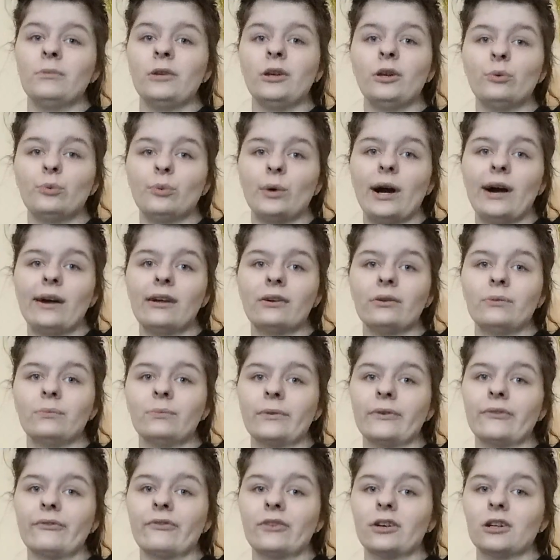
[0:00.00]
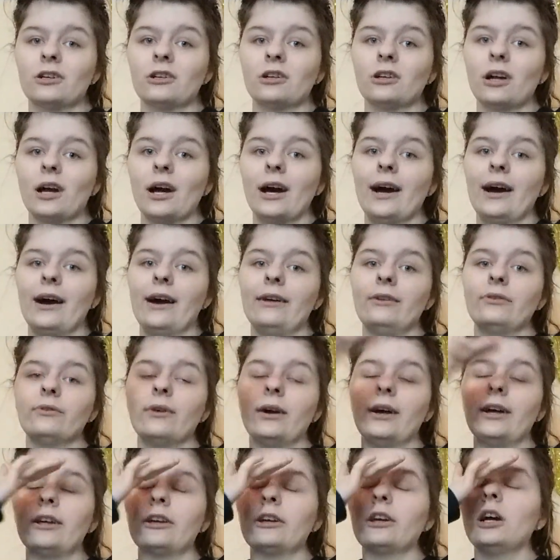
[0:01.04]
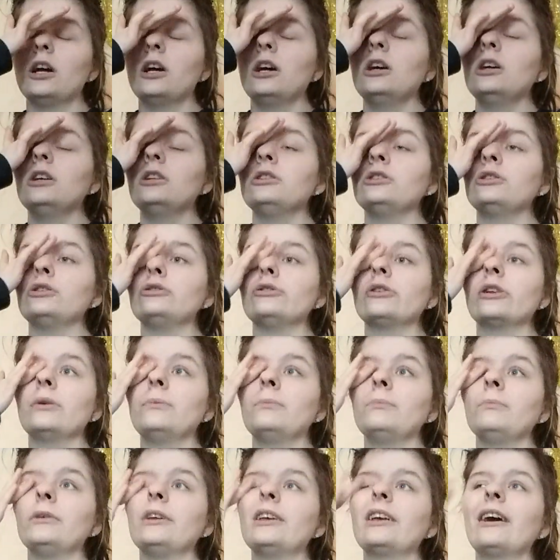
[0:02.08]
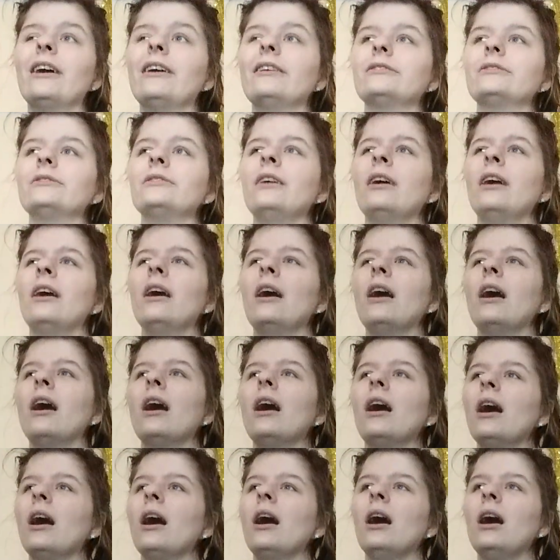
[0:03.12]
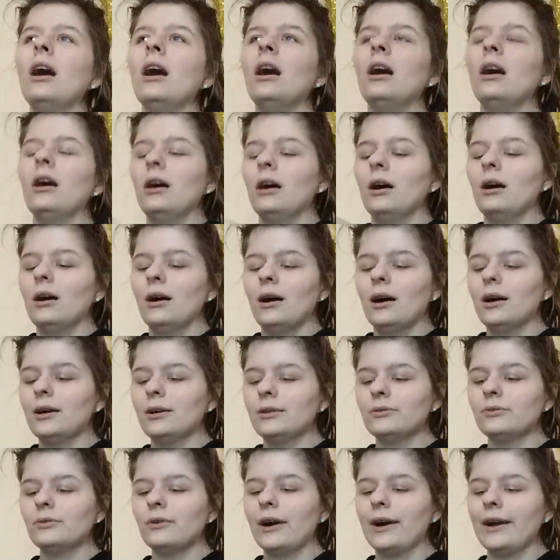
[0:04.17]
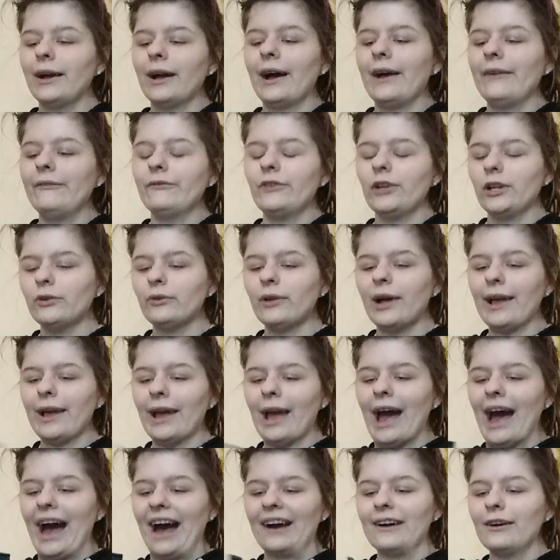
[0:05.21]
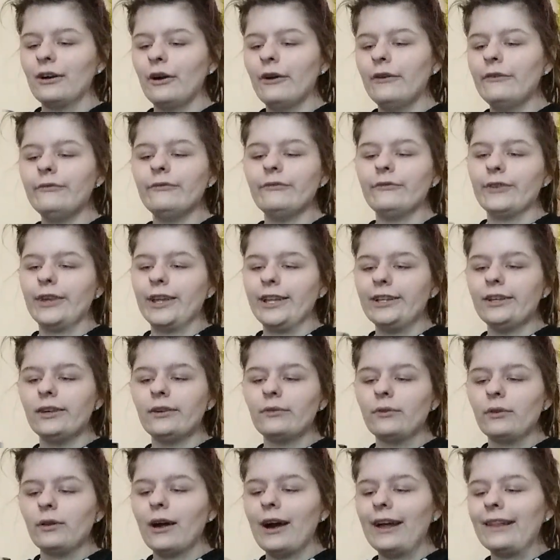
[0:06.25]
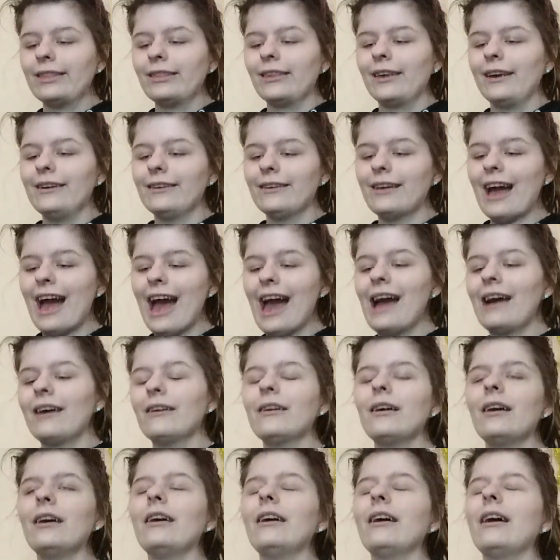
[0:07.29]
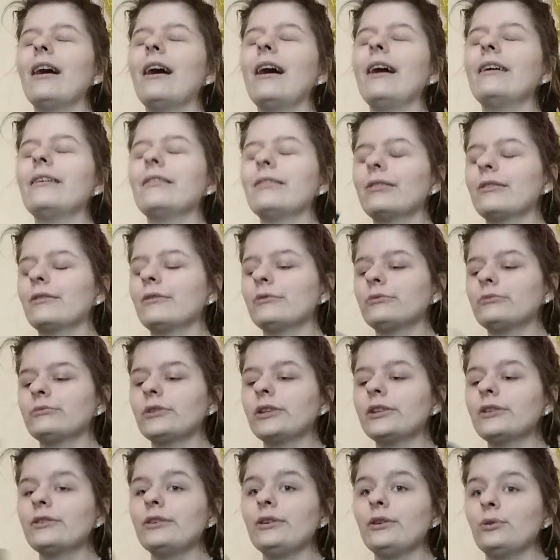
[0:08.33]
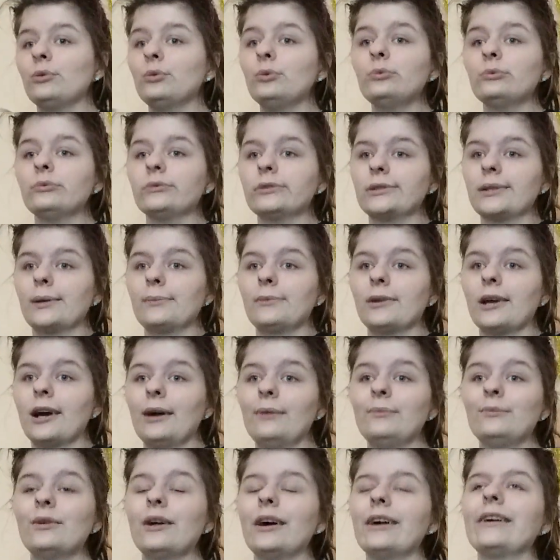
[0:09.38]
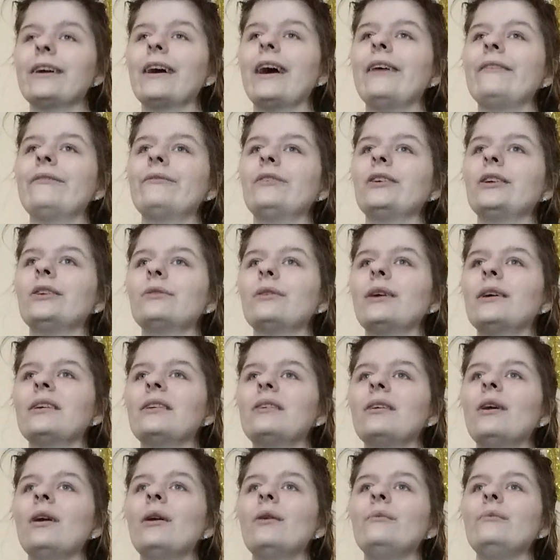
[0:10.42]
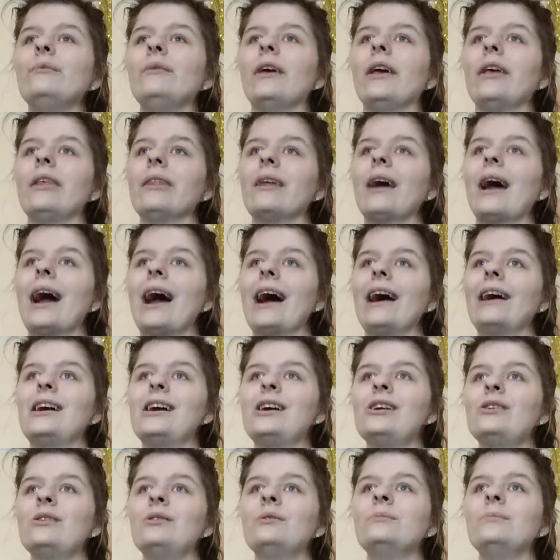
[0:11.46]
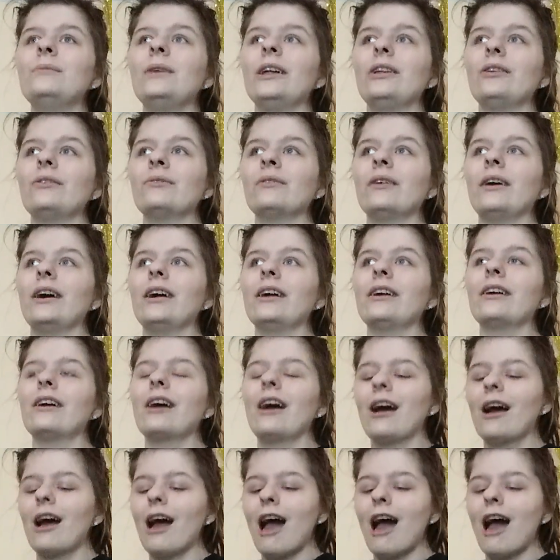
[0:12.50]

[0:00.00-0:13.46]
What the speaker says: be a while before I like do them because, like I feel like at home videos, like they're really cool sometimes. Like, I feel like with at home, it's like